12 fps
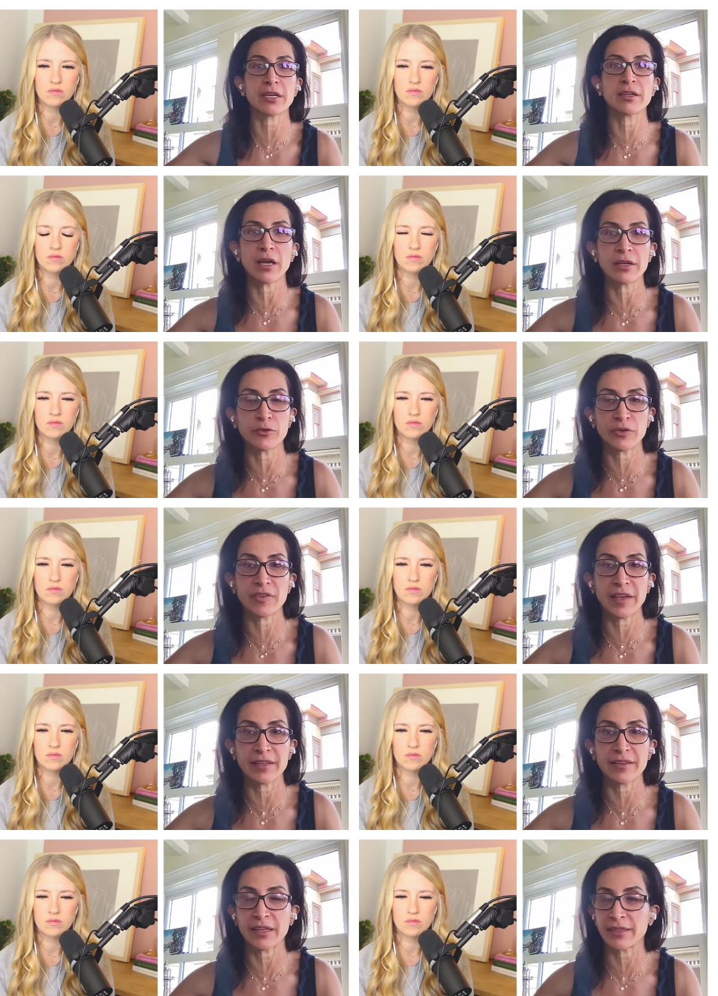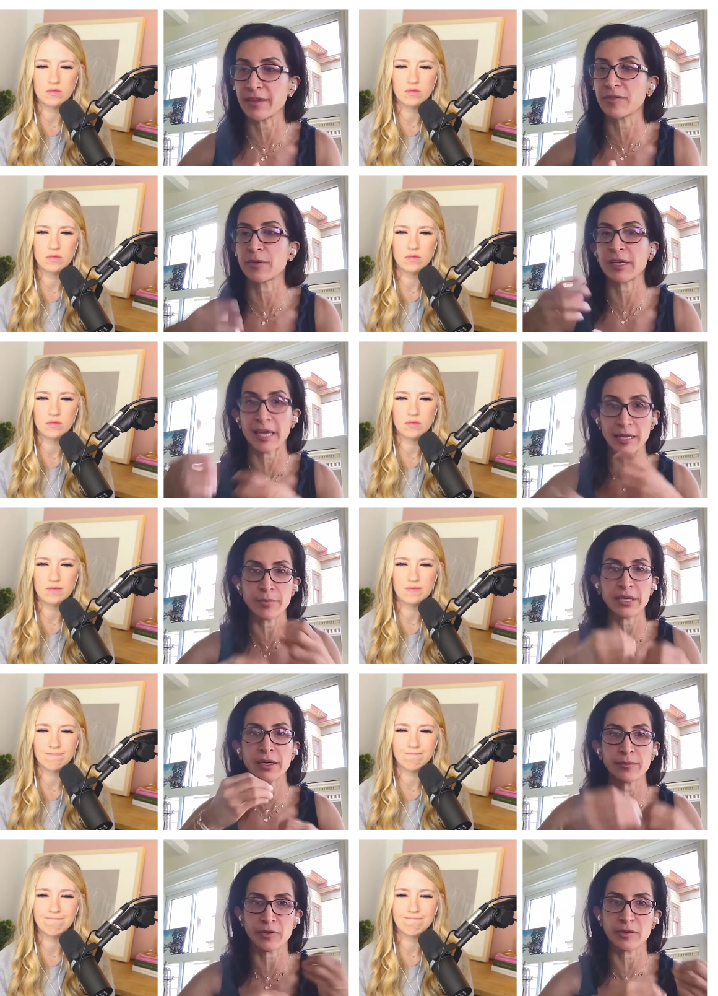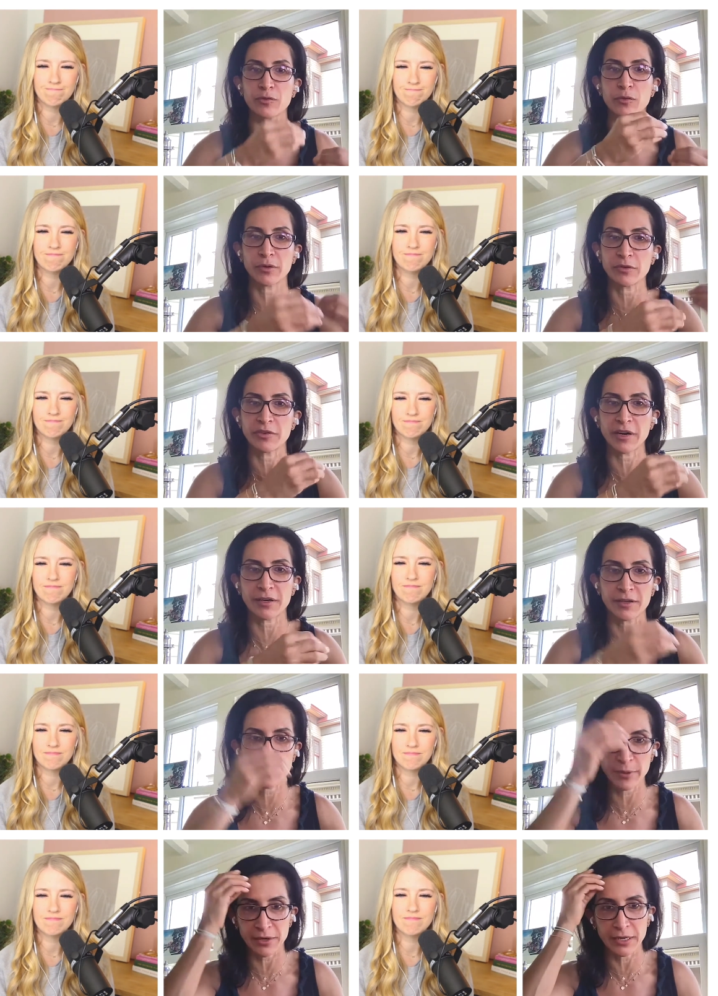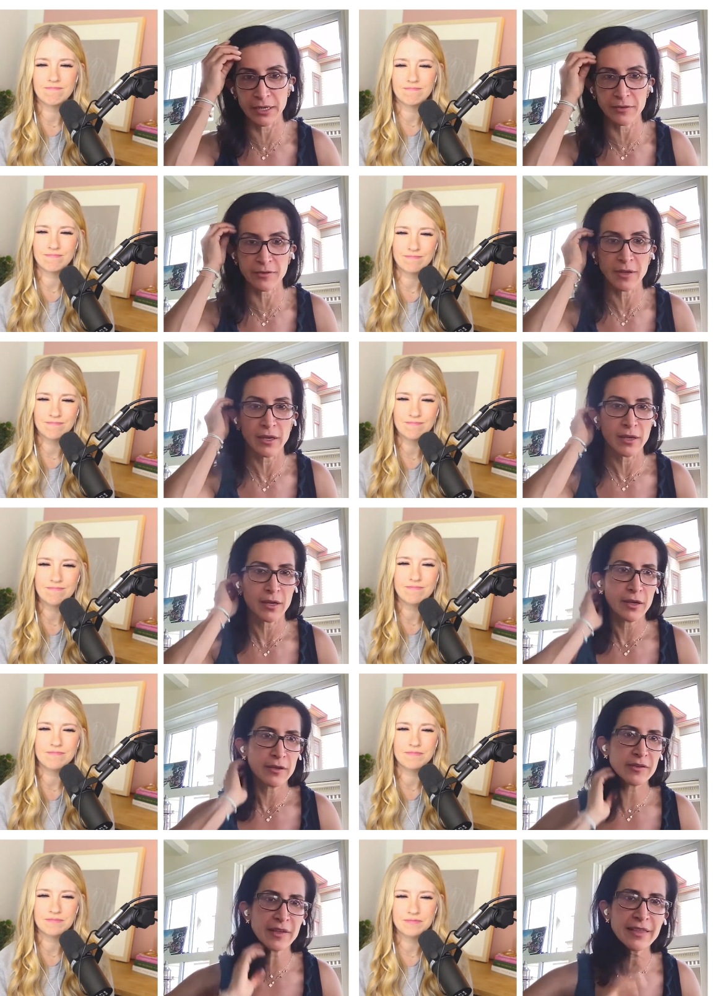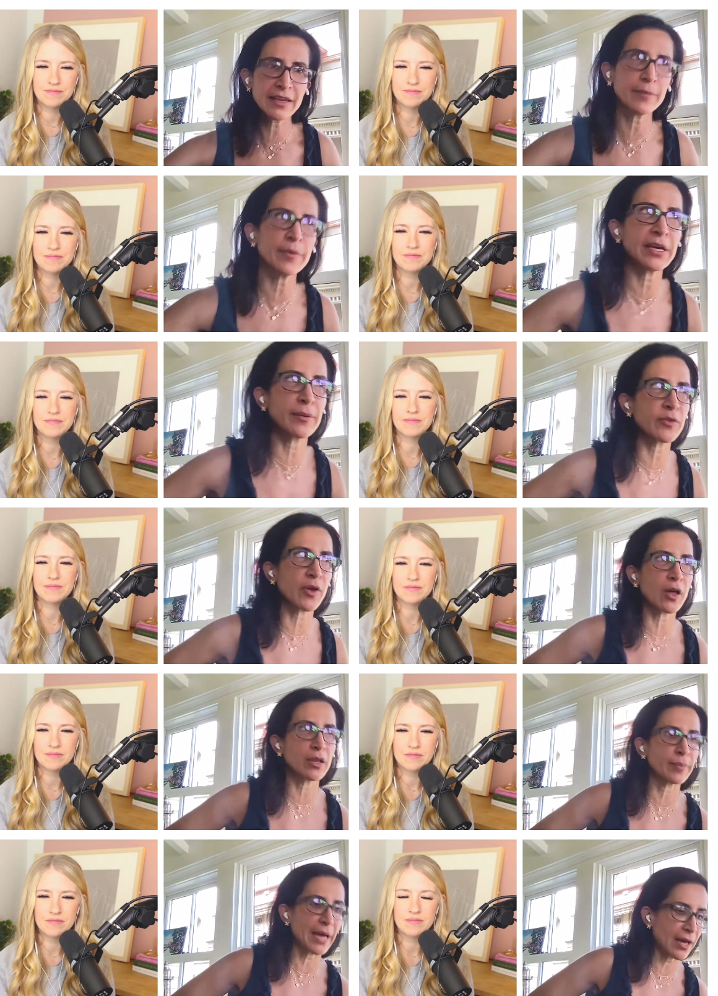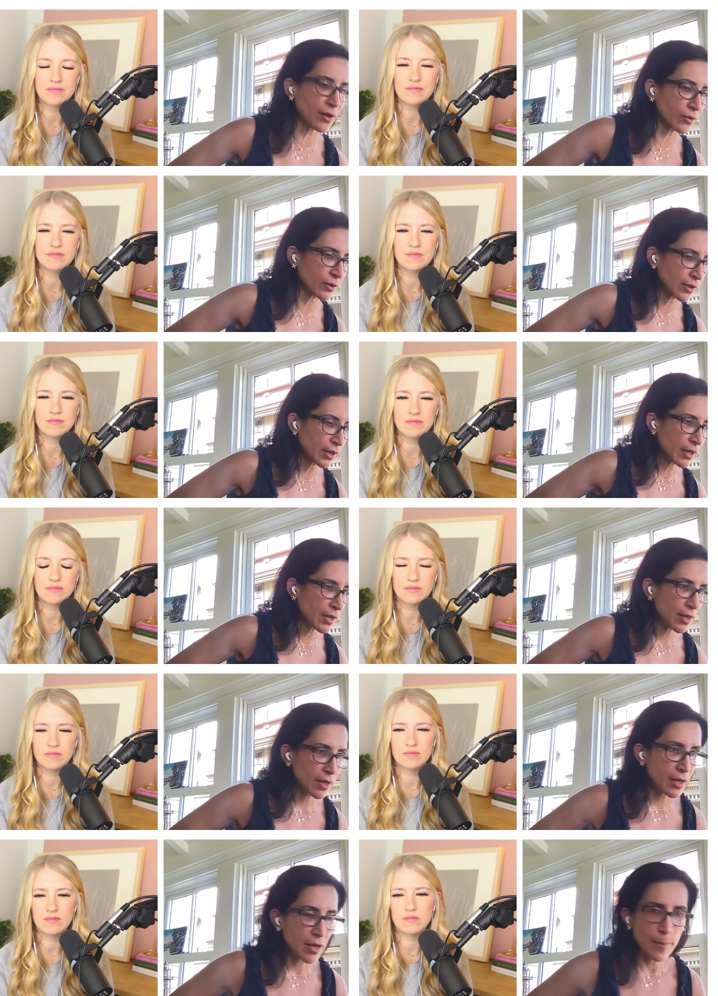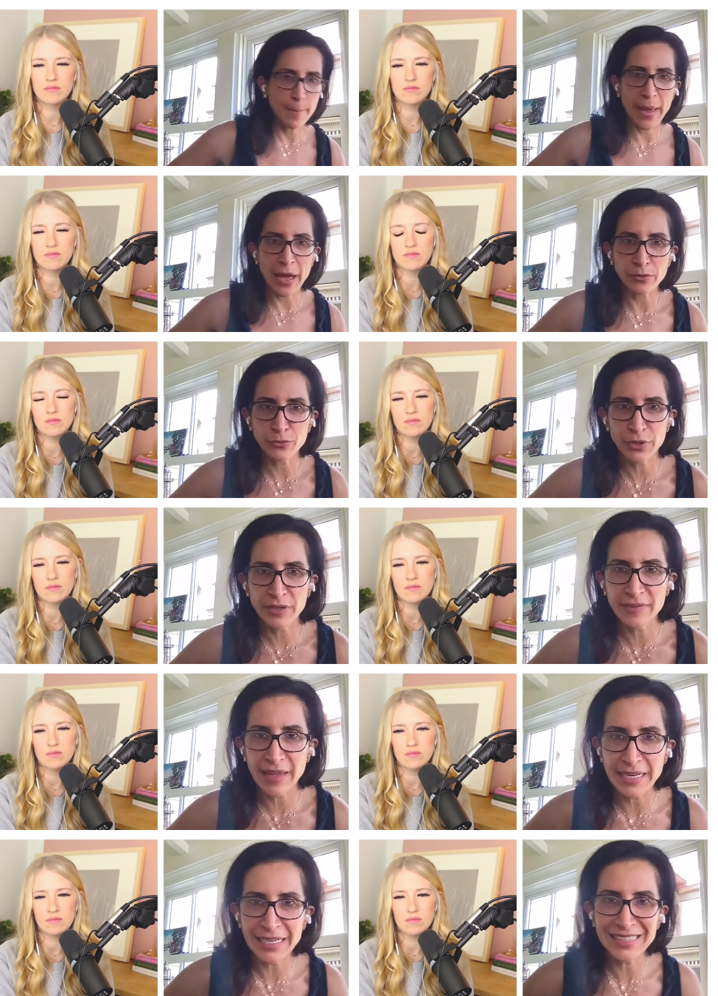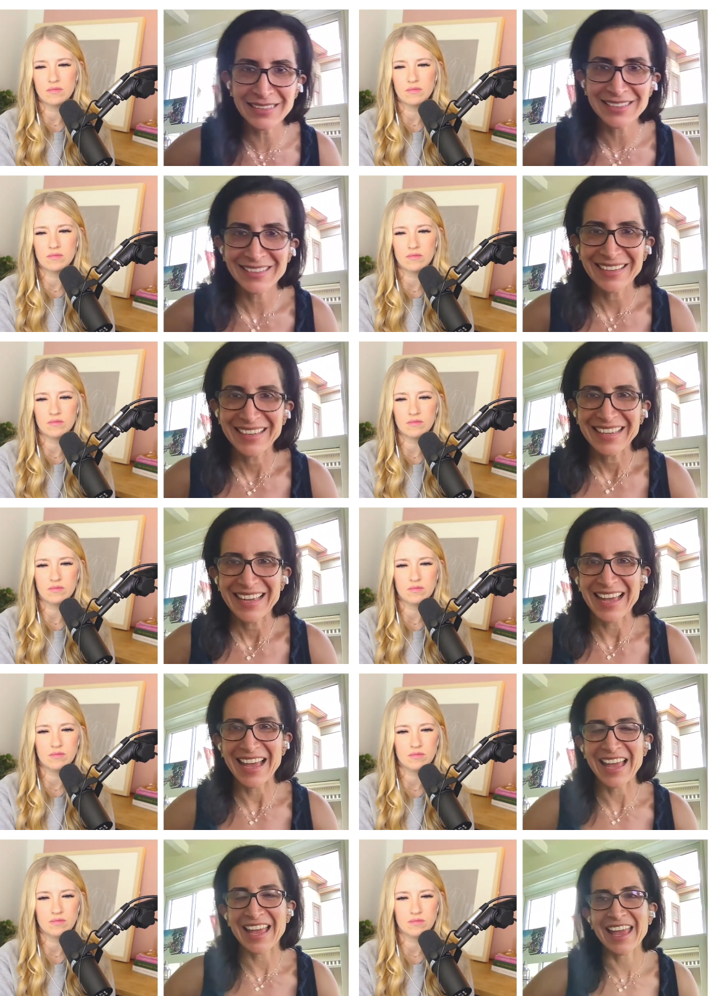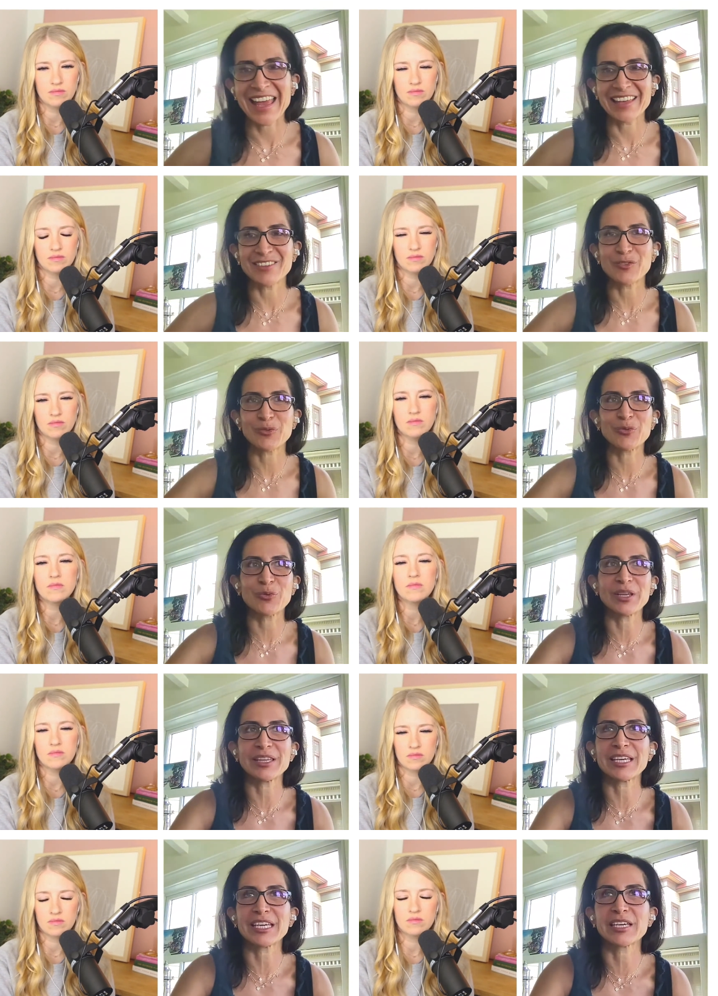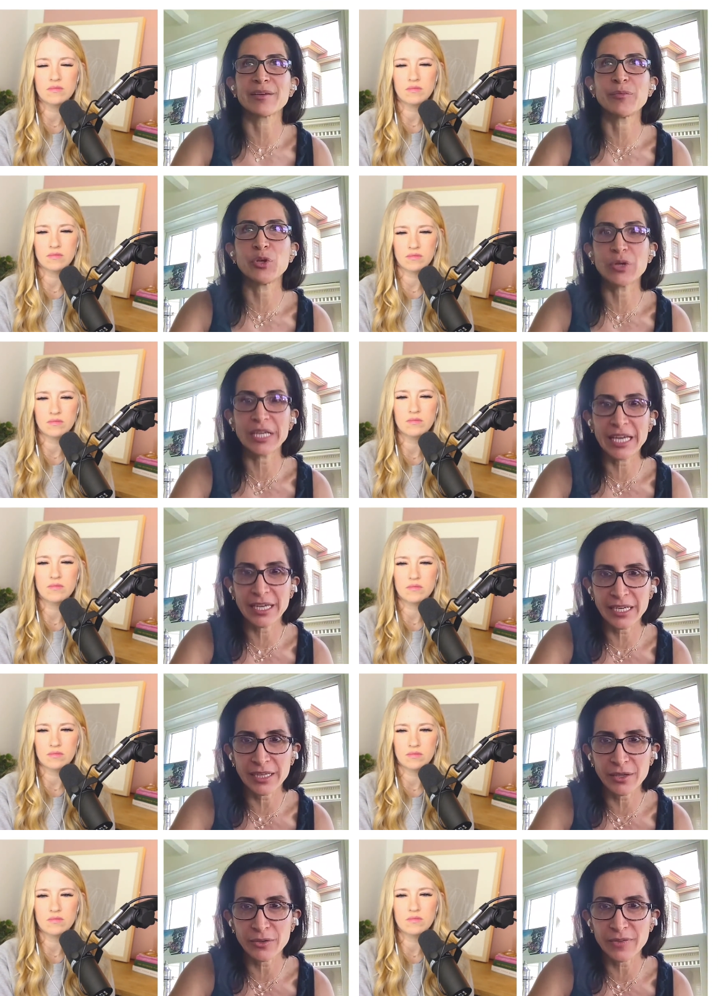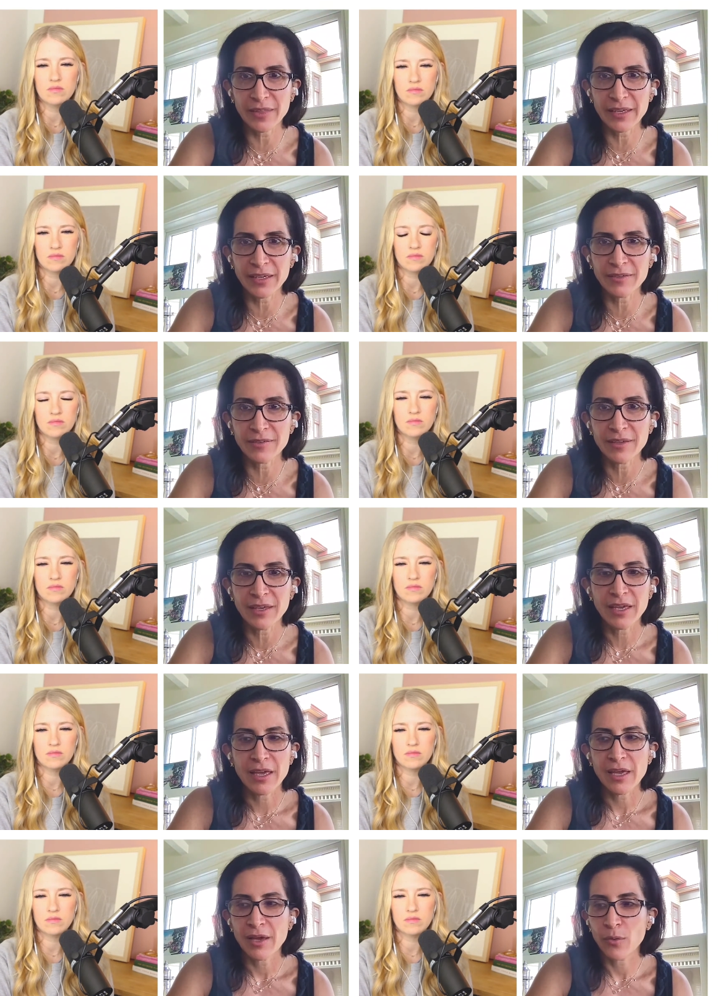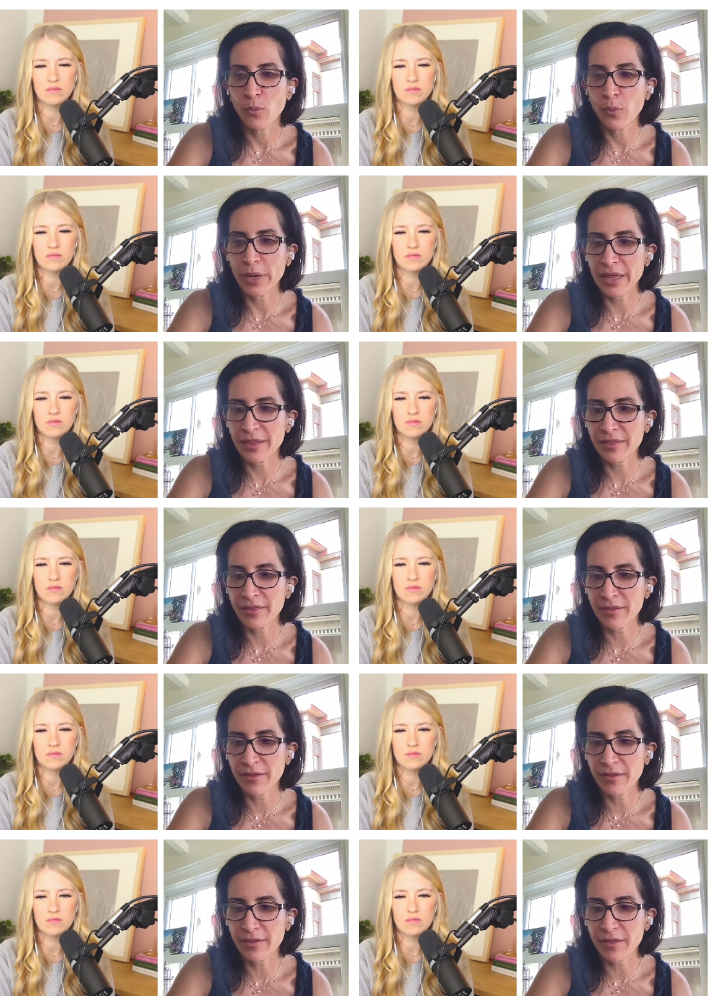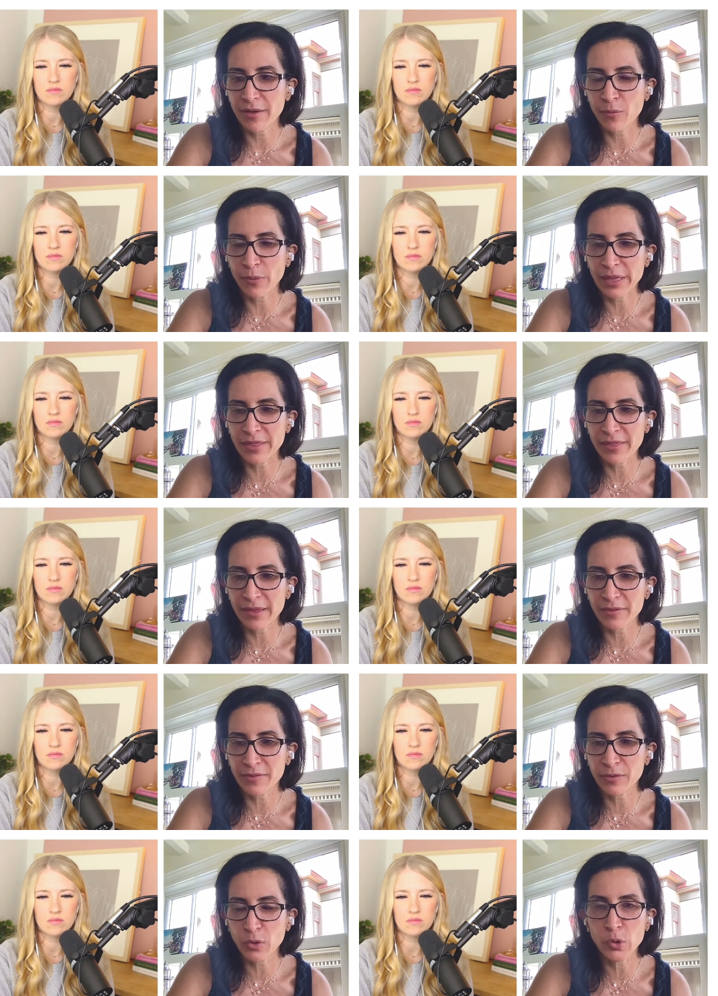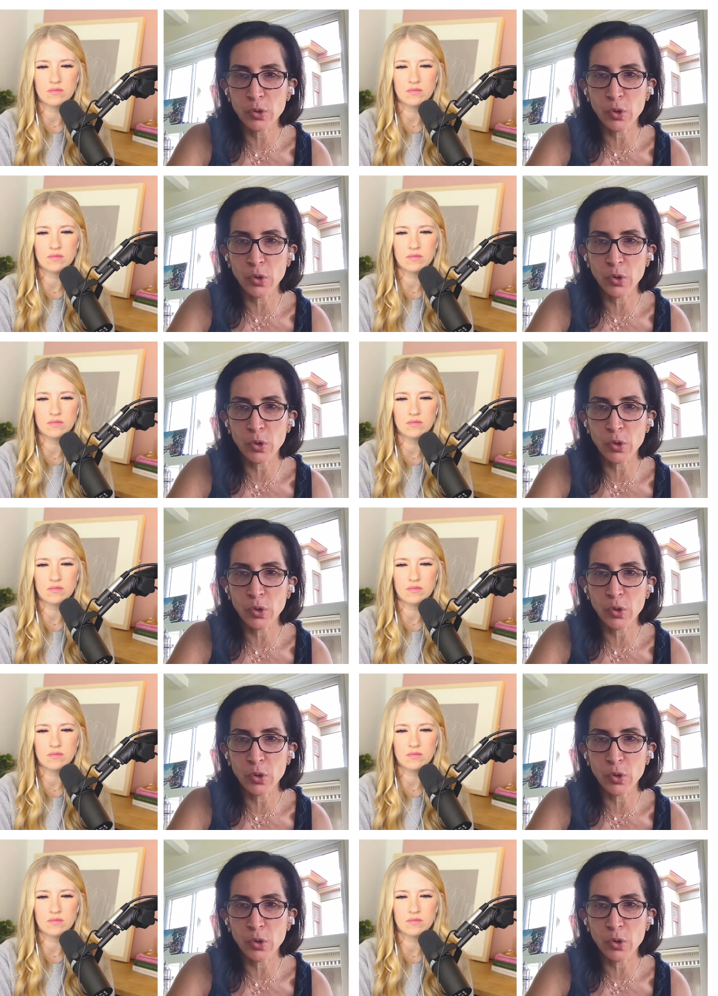Speaker 1: can understand it. This again becomes this sort of shared experience. So I think it becomes all about boundary setting uh, and really communicating those things with with this